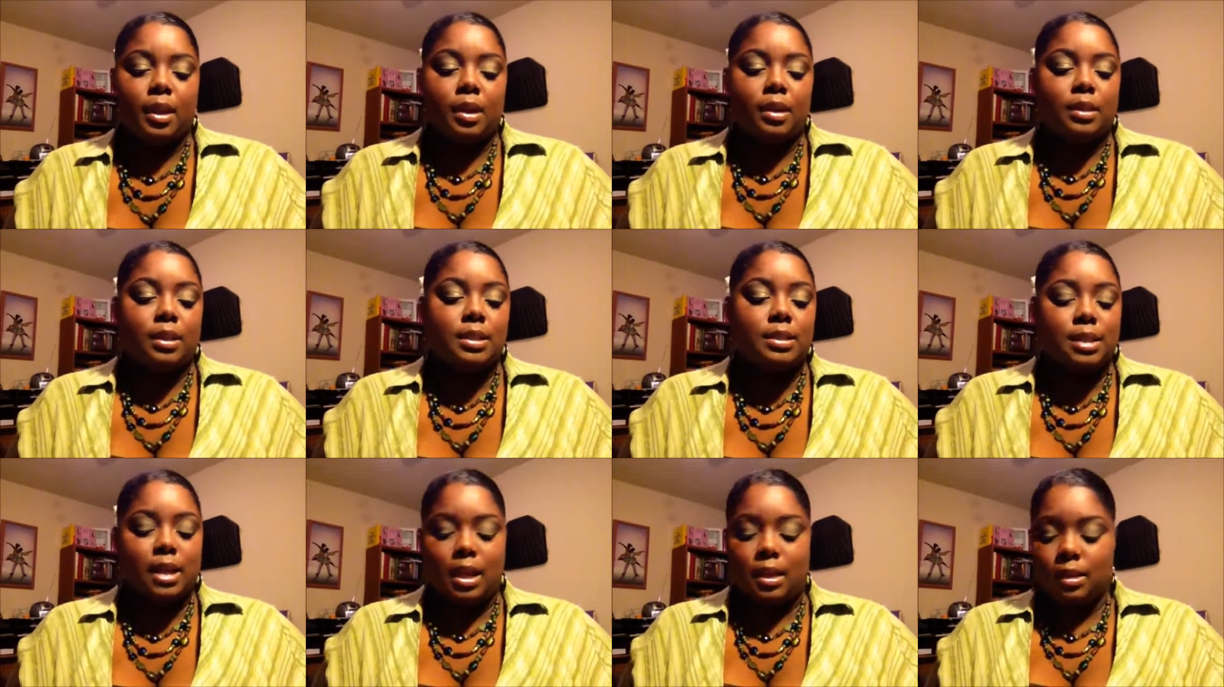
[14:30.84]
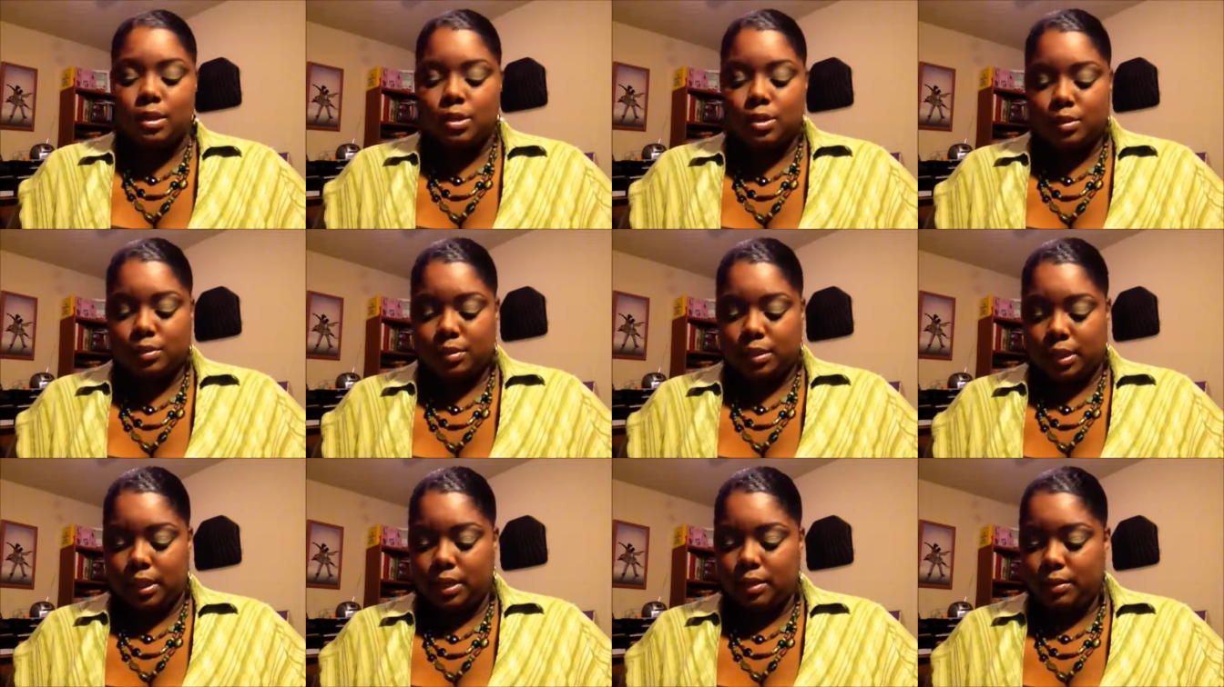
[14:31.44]
These colors are
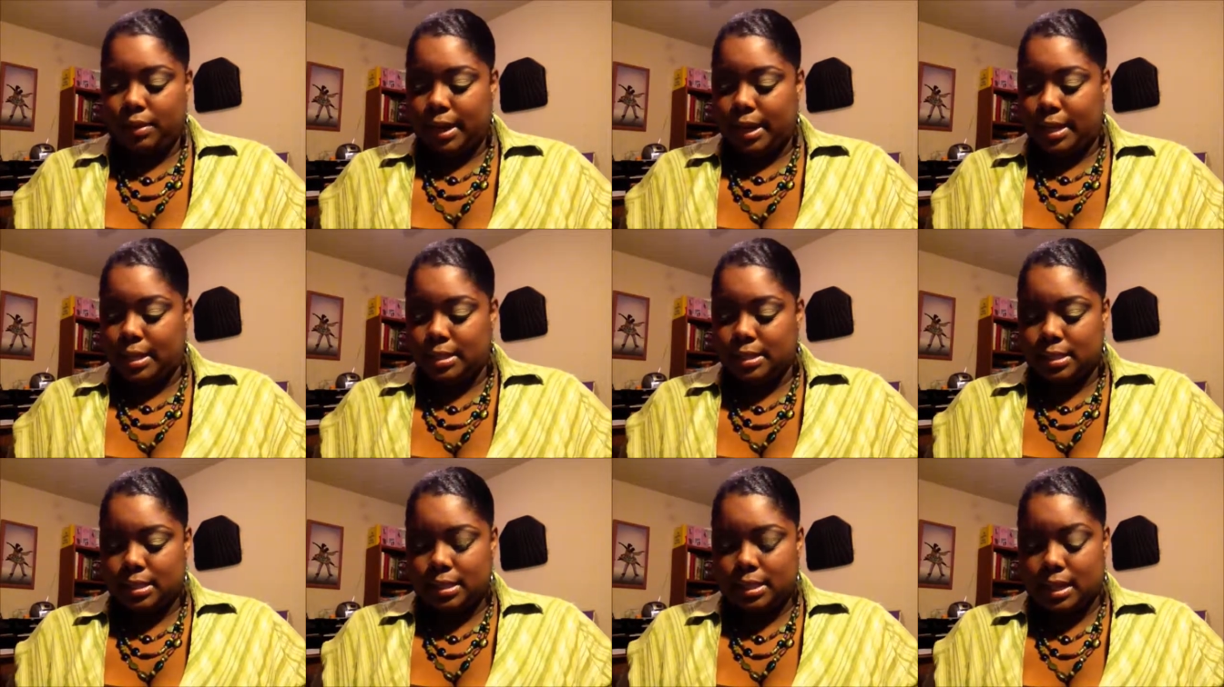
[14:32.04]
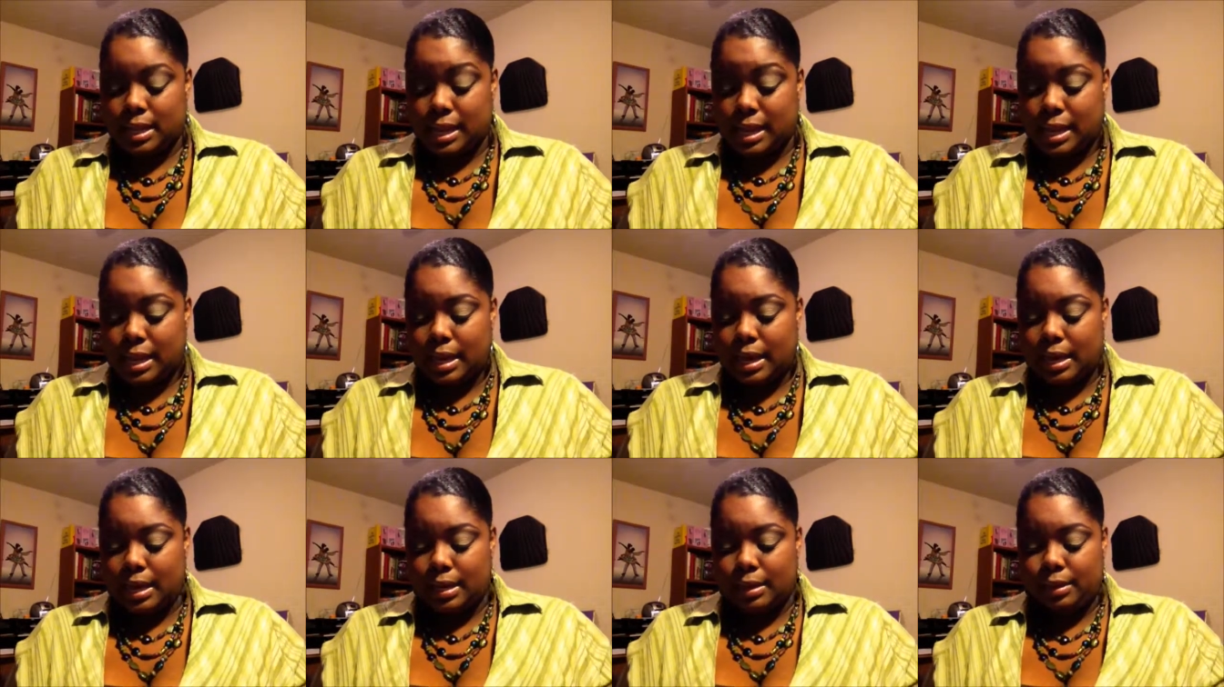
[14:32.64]
really great.
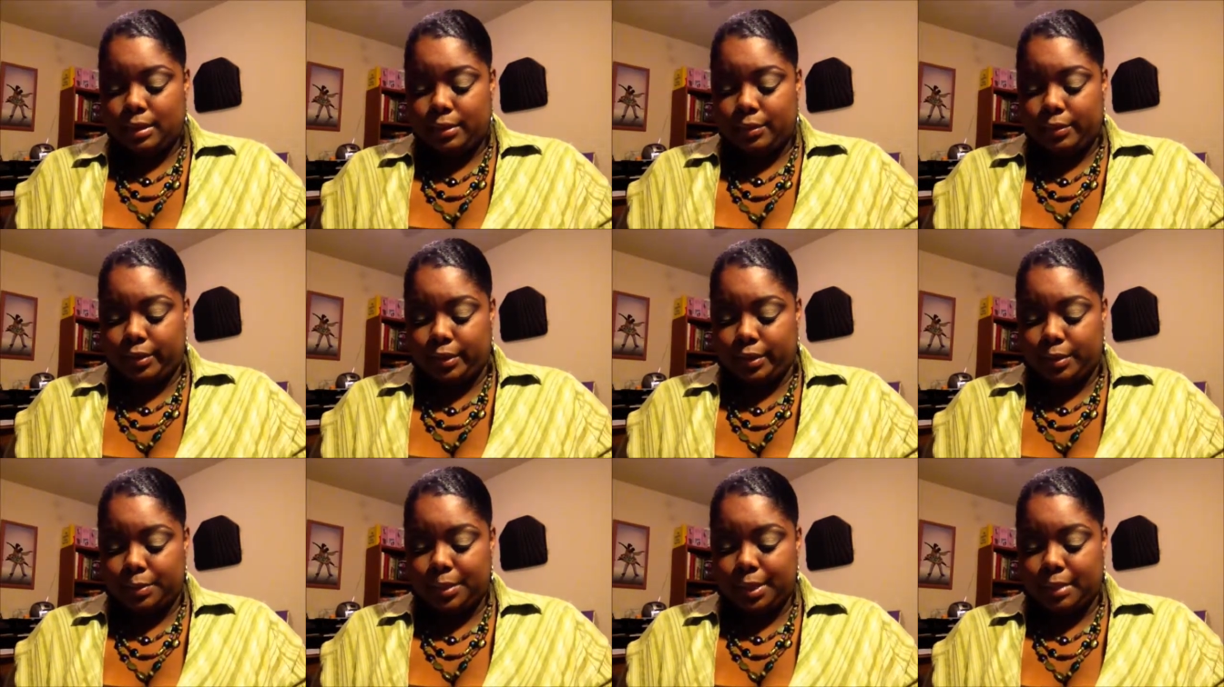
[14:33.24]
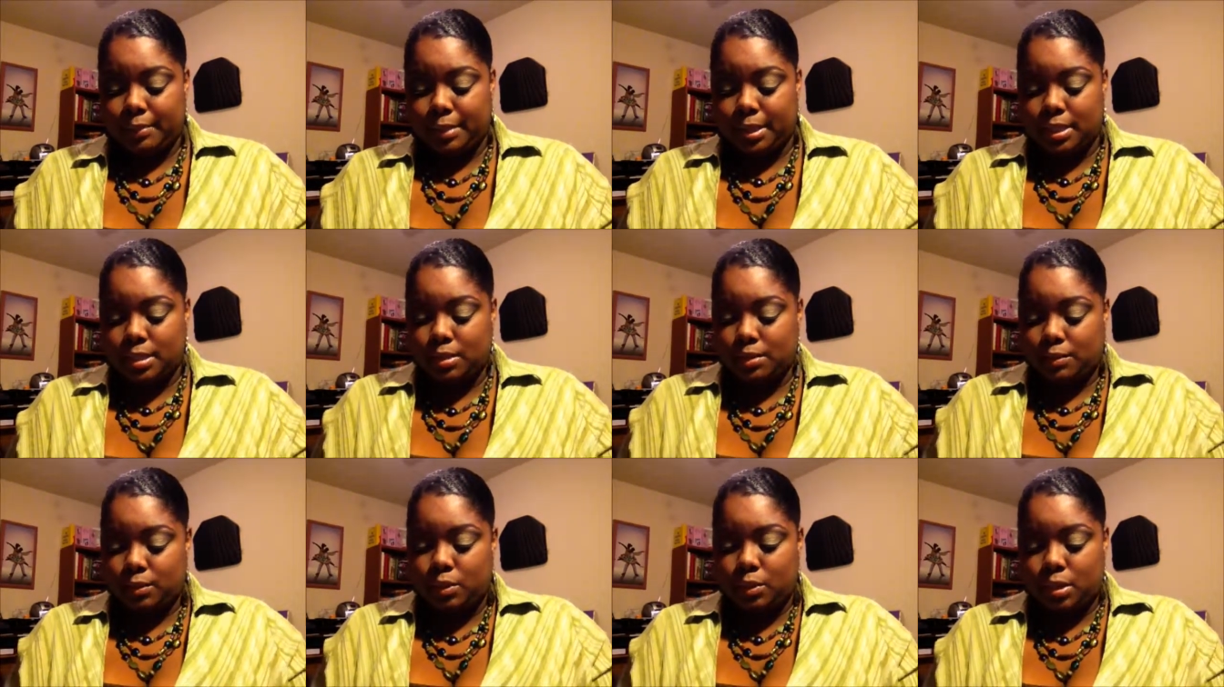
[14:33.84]
They're very pigmented,
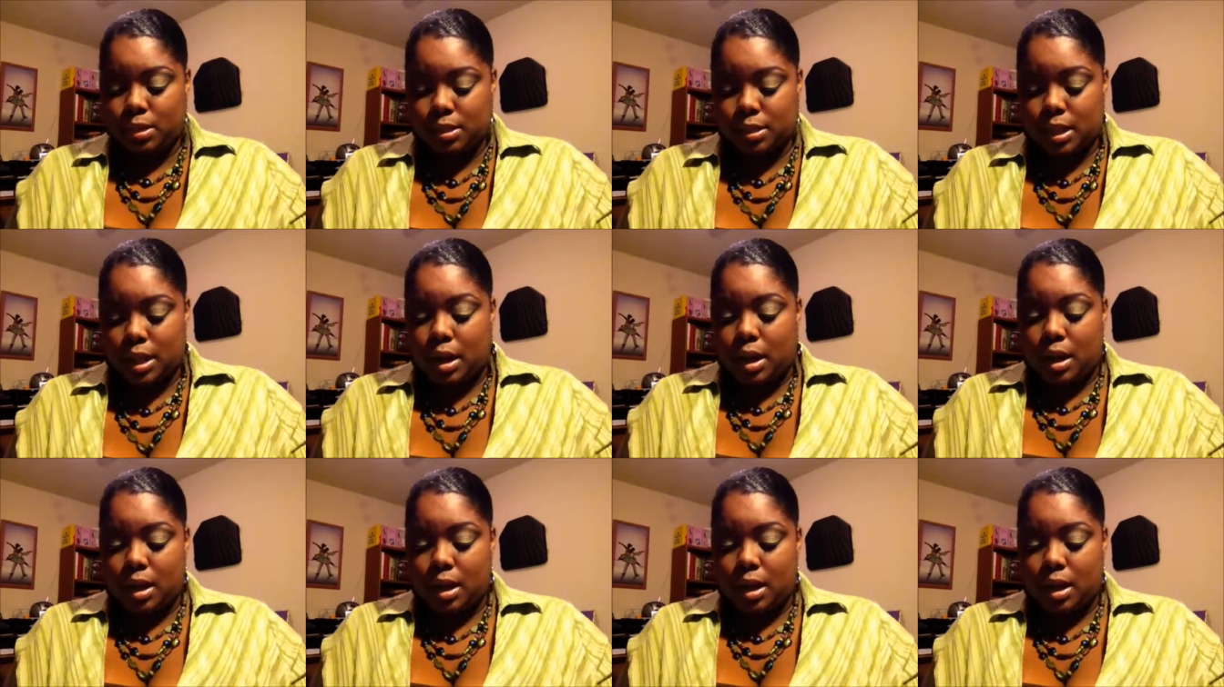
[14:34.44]
of course.